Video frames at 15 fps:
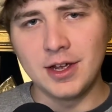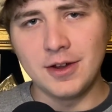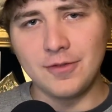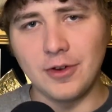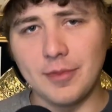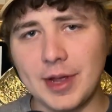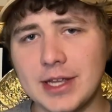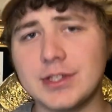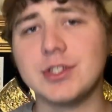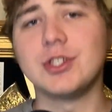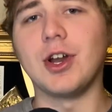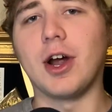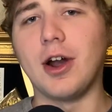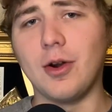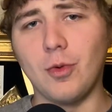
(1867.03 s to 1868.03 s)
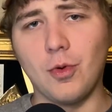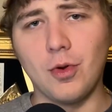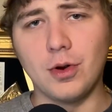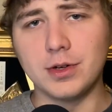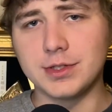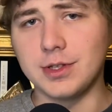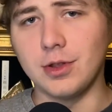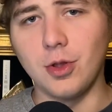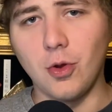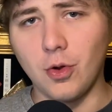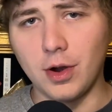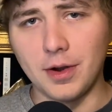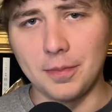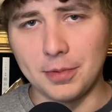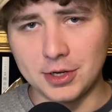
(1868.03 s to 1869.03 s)
from a Star Wars
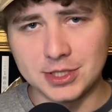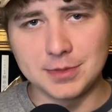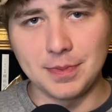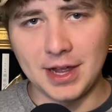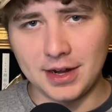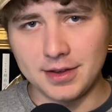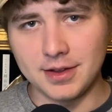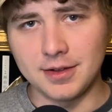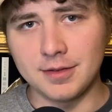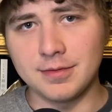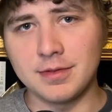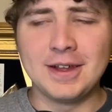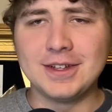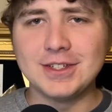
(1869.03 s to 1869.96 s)
lore perspective.